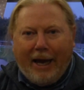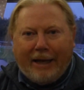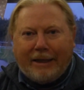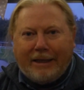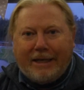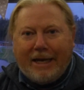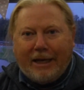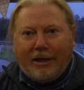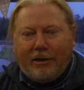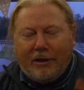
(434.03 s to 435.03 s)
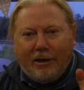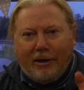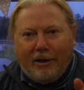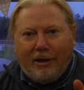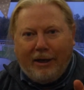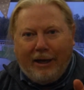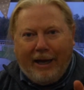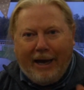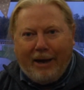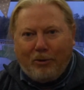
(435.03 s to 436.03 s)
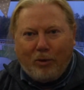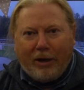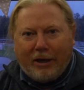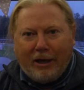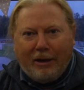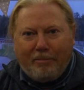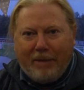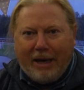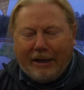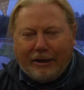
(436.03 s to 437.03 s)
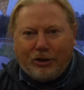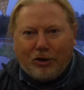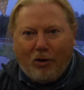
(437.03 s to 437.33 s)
and indeed how we're going to manage